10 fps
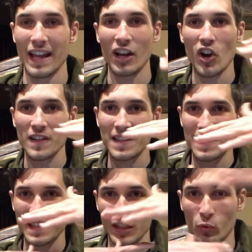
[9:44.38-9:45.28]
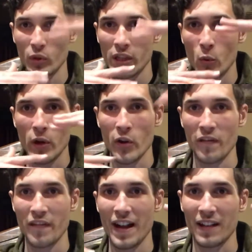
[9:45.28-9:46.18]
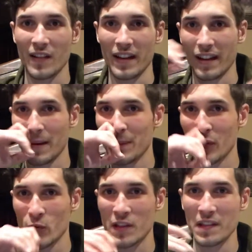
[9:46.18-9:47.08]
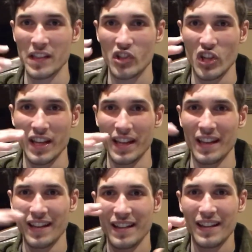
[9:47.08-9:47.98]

causes this like really weird effect, like those glitching